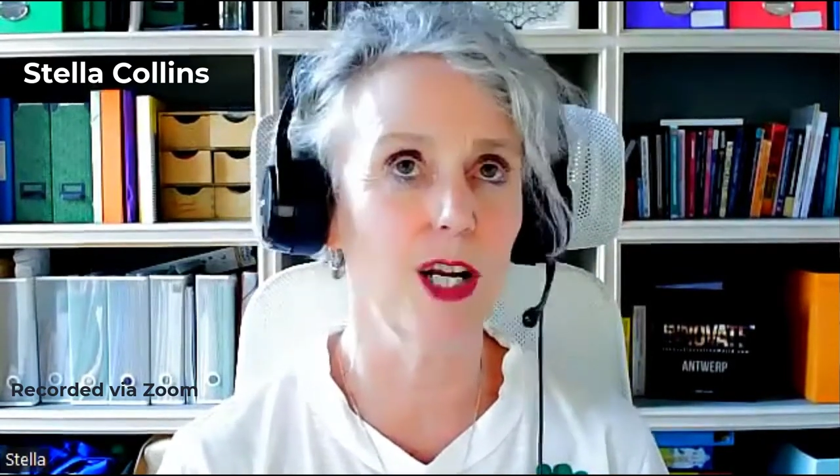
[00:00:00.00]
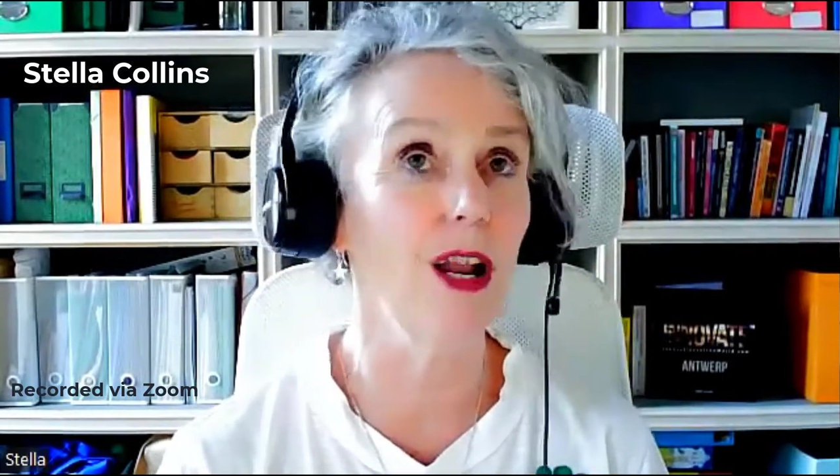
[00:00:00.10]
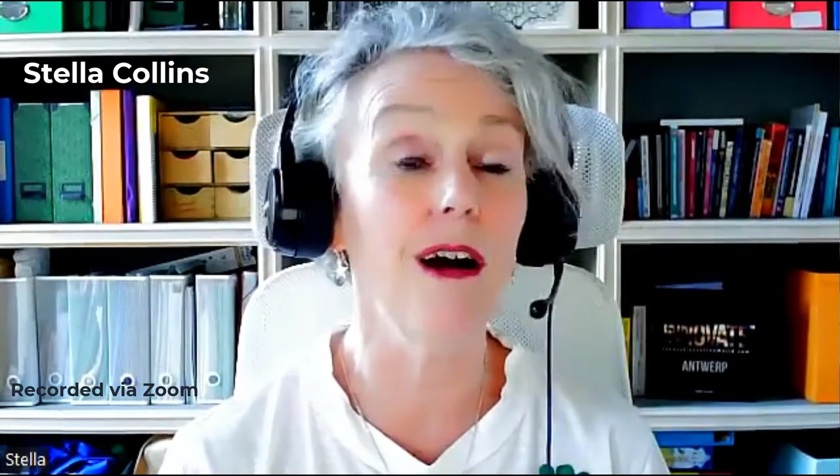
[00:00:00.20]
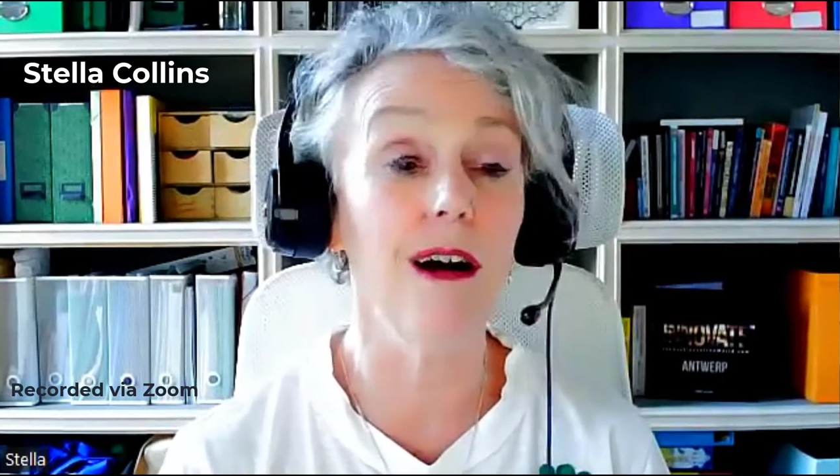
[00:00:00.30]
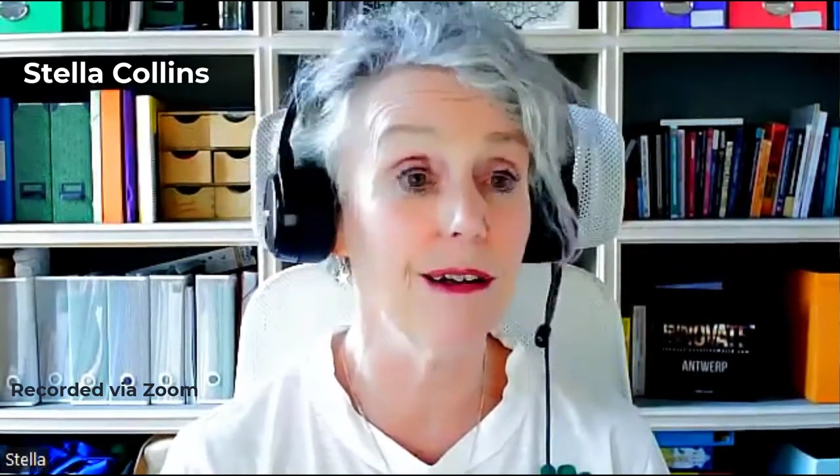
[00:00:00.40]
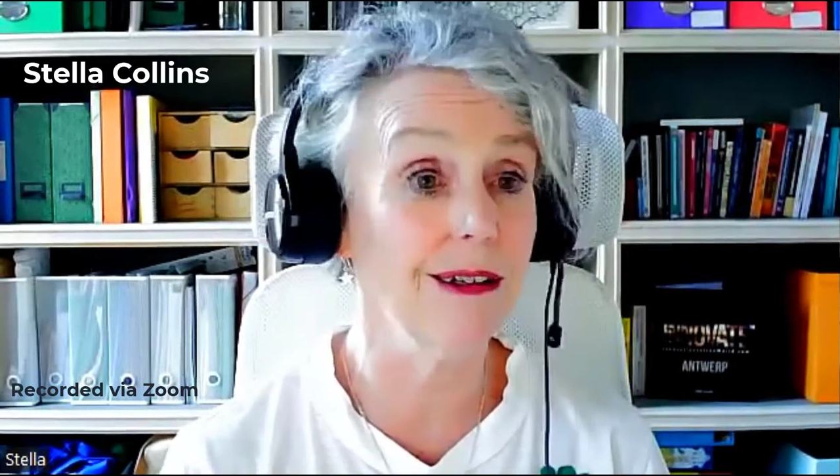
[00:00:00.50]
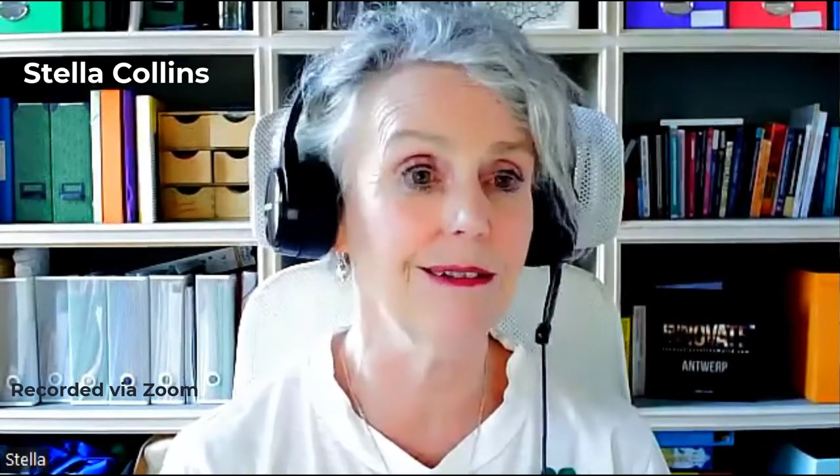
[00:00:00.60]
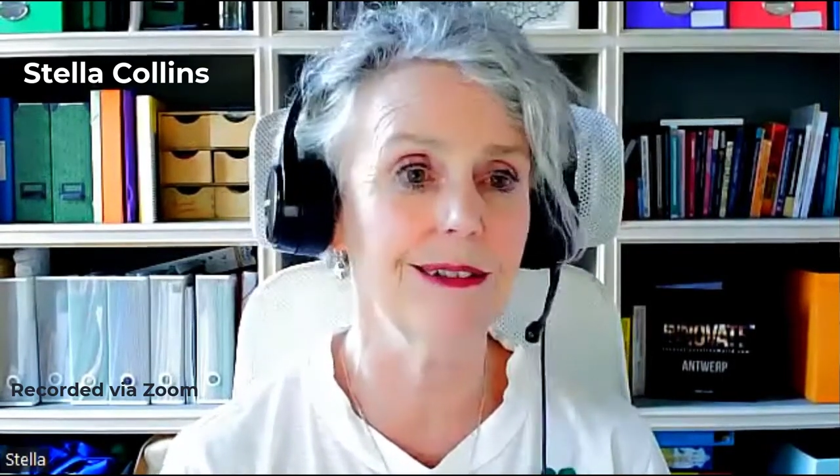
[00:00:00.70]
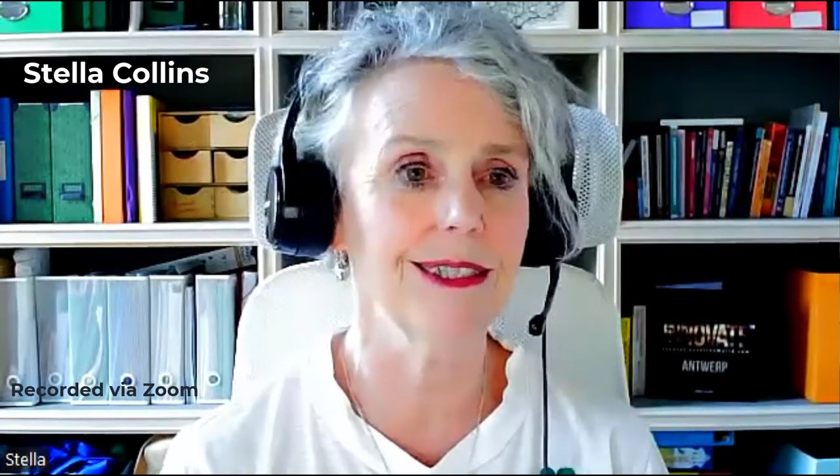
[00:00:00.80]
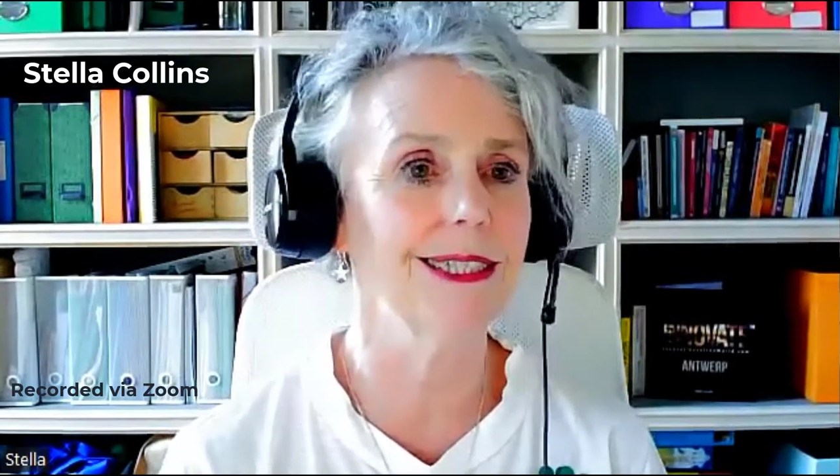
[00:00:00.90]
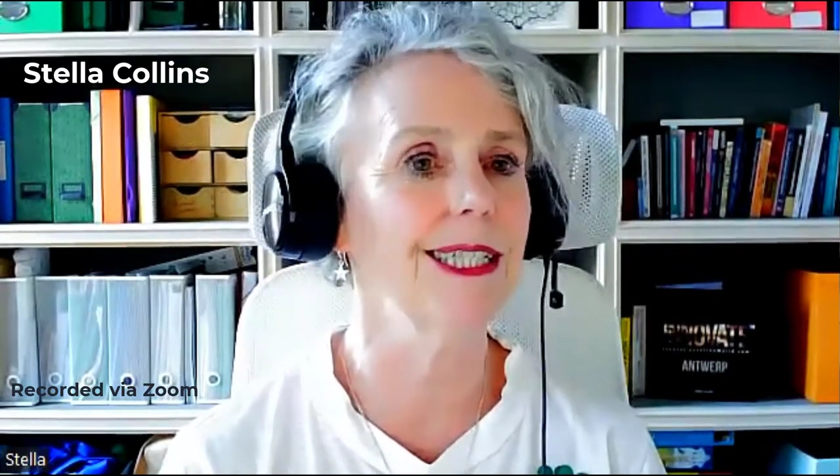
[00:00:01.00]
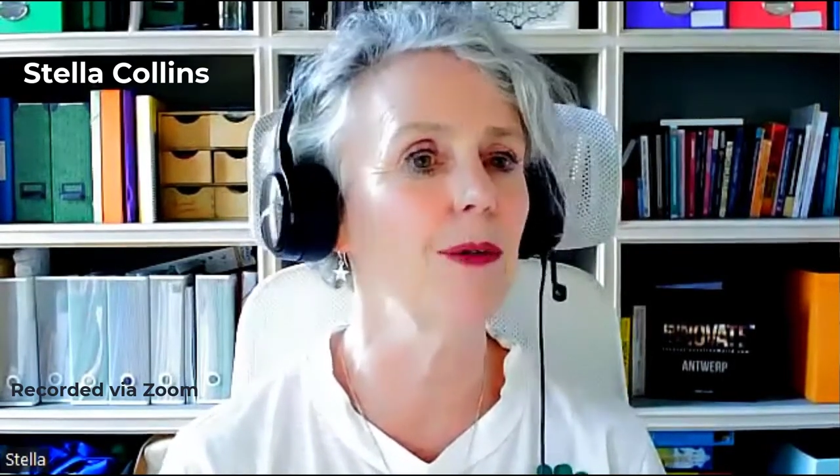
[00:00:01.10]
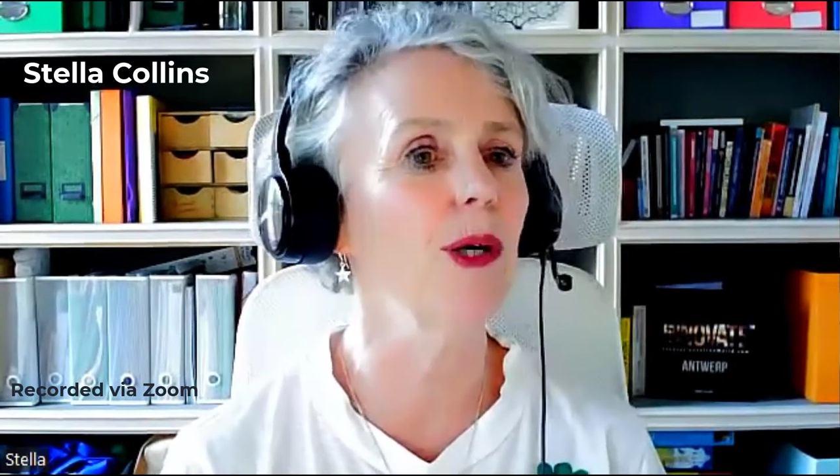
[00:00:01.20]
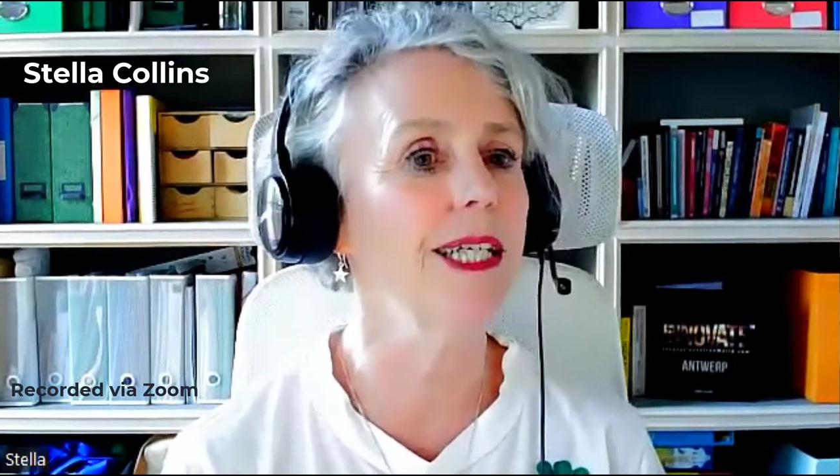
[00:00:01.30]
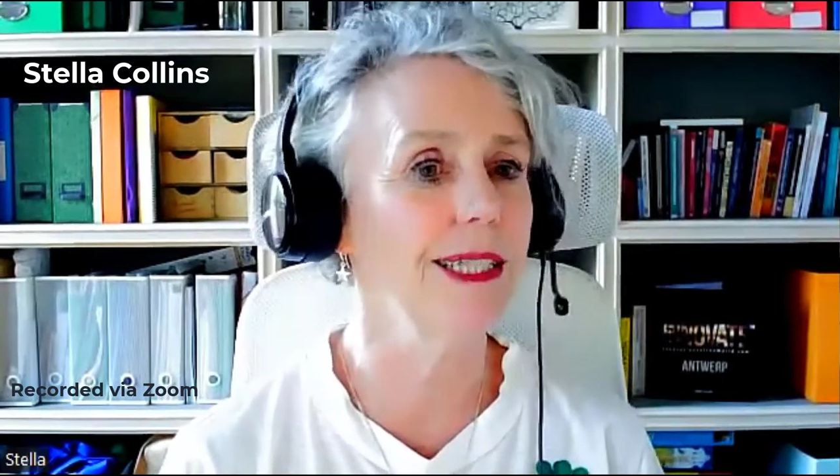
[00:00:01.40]
Clark to see
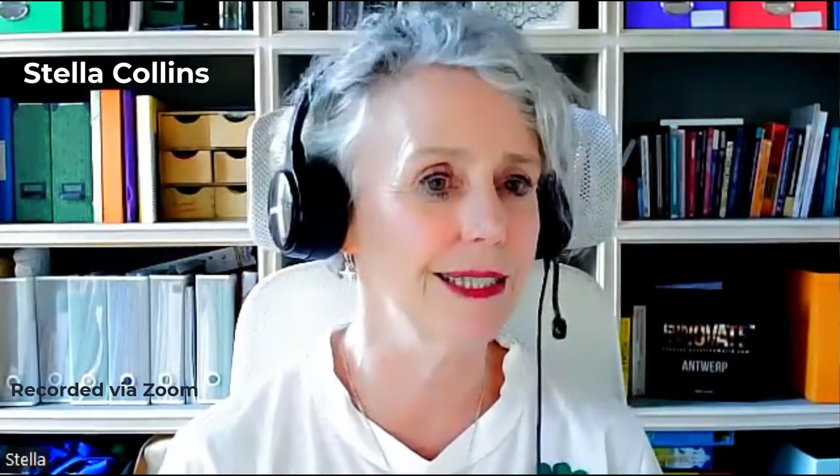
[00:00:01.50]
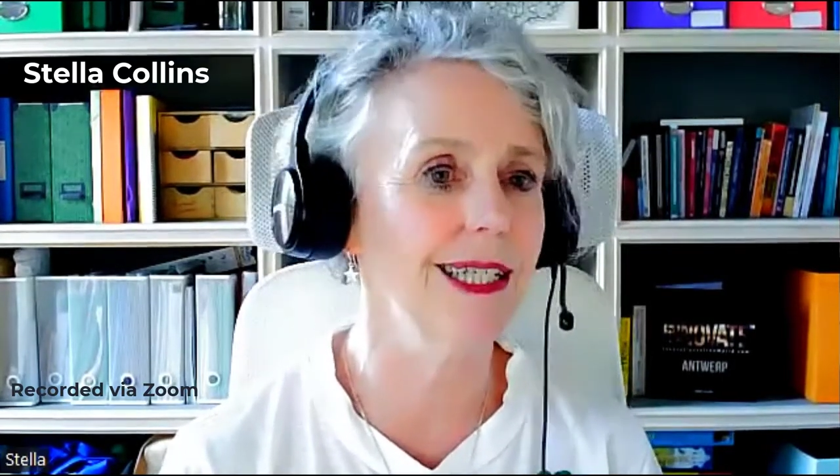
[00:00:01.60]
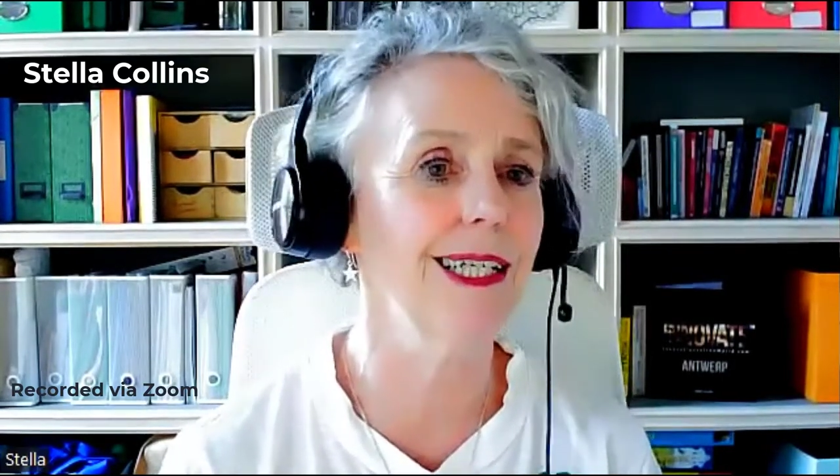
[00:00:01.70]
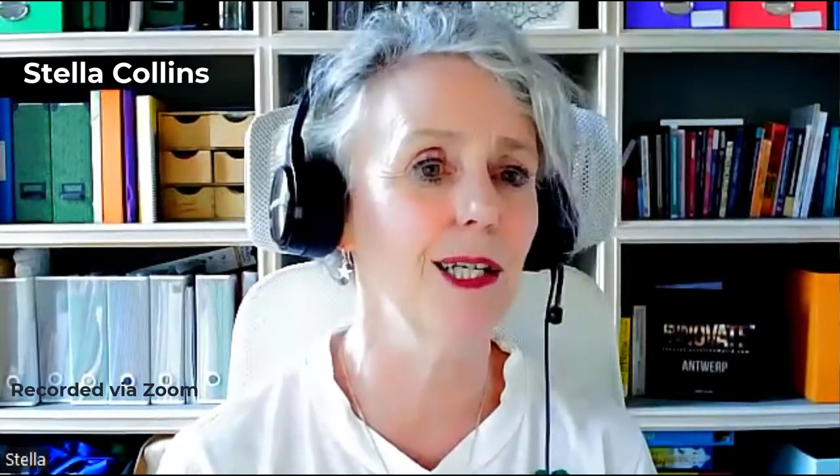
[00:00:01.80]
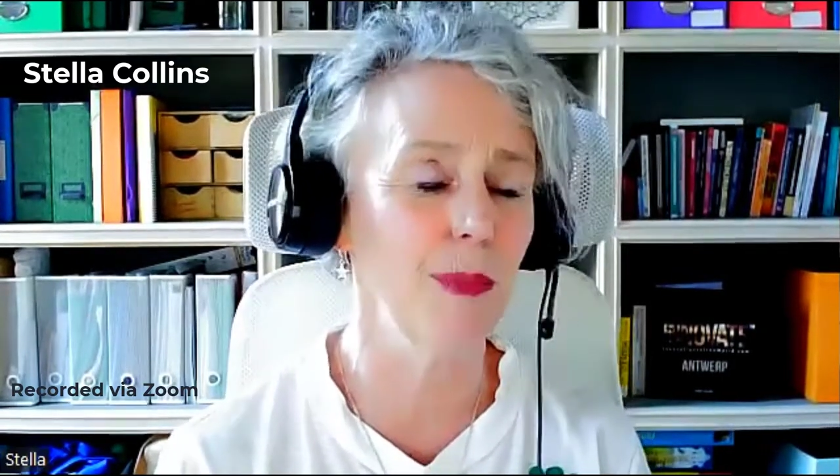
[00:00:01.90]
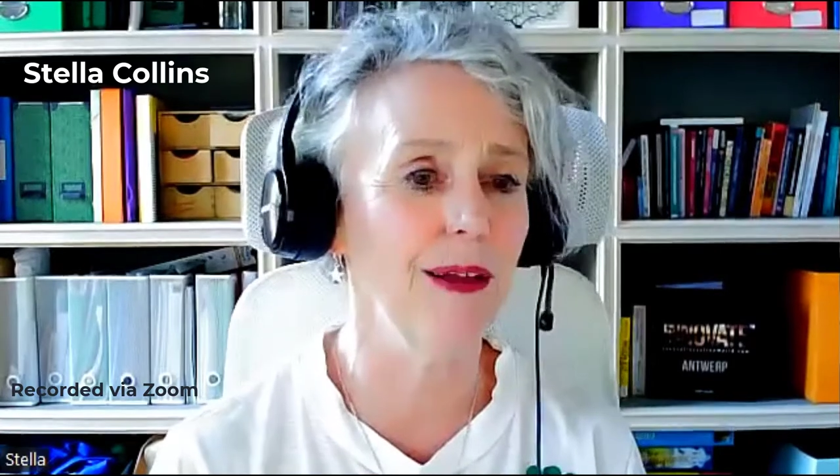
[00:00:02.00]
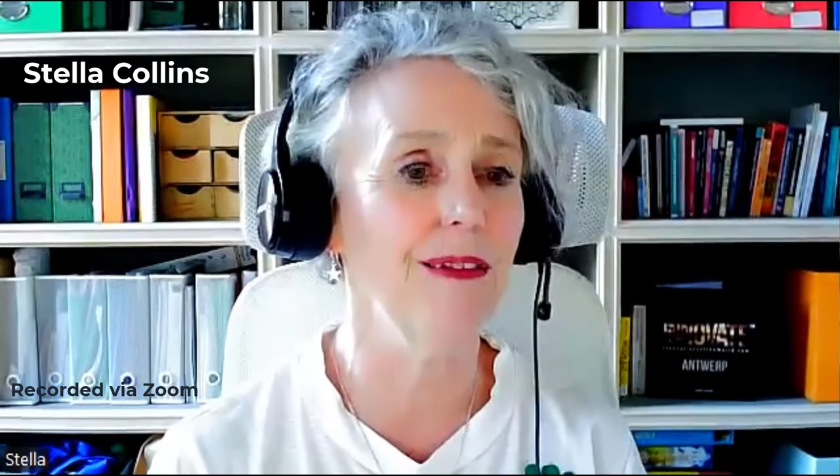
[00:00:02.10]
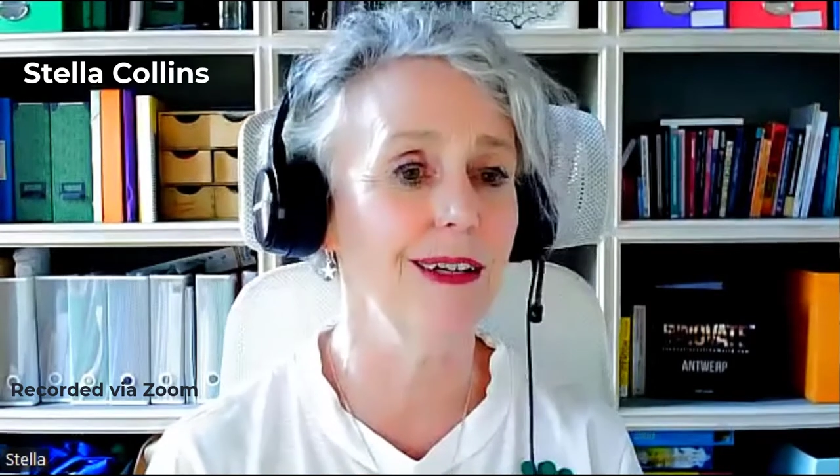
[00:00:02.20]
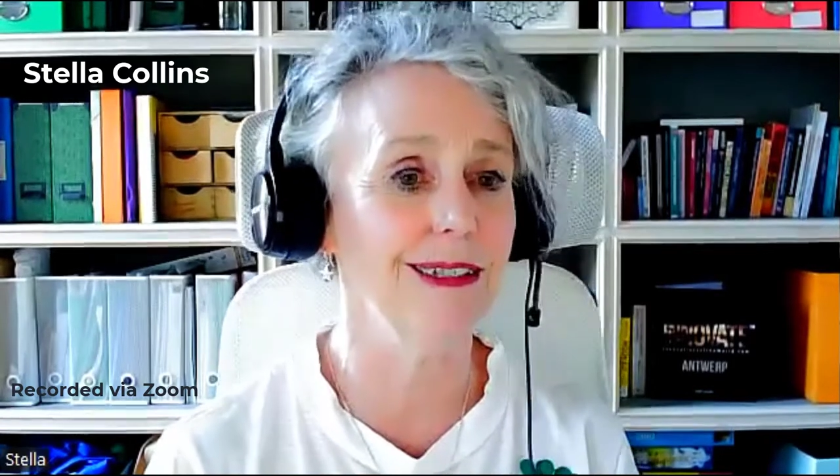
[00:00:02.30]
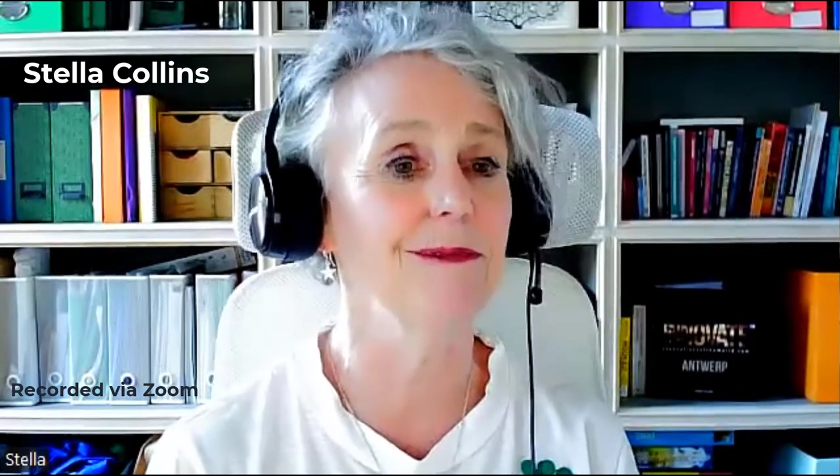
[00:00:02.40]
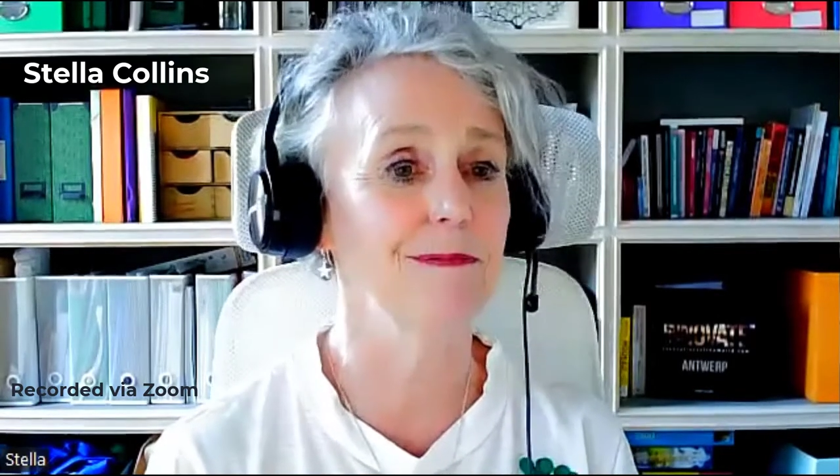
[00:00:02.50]
what he's saying about that.